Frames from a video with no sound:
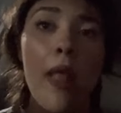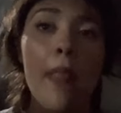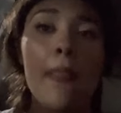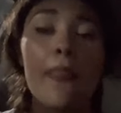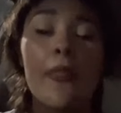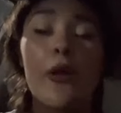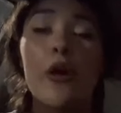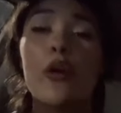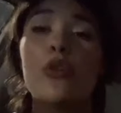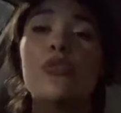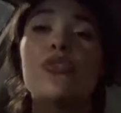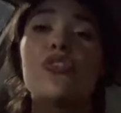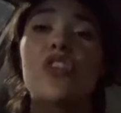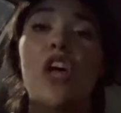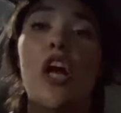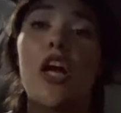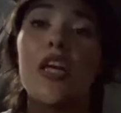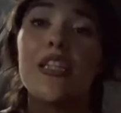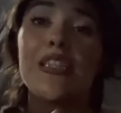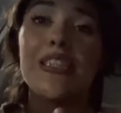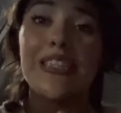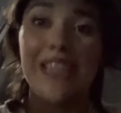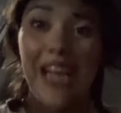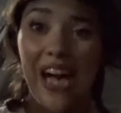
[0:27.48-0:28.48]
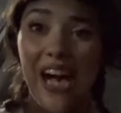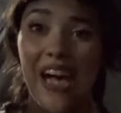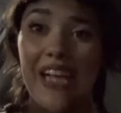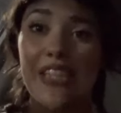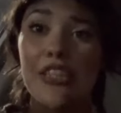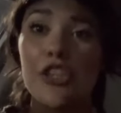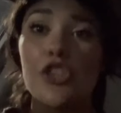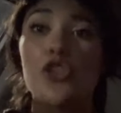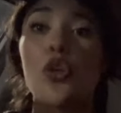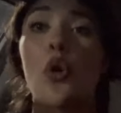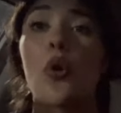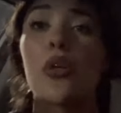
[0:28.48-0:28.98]
those are not
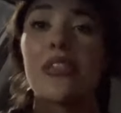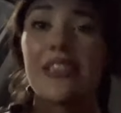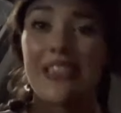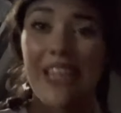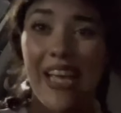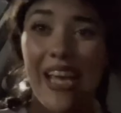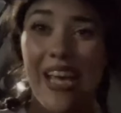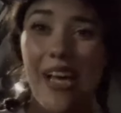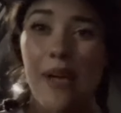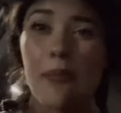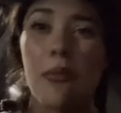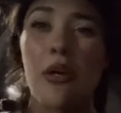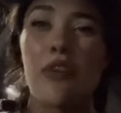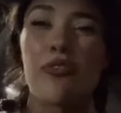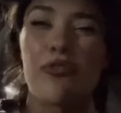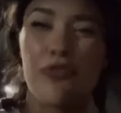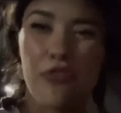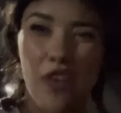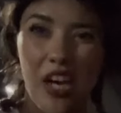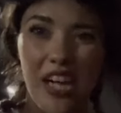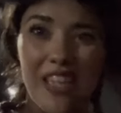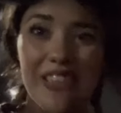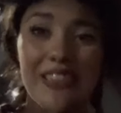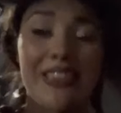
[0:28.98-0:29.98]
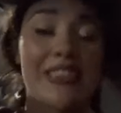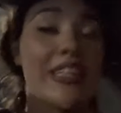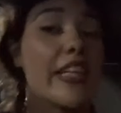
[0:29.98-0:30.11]
your damn friends.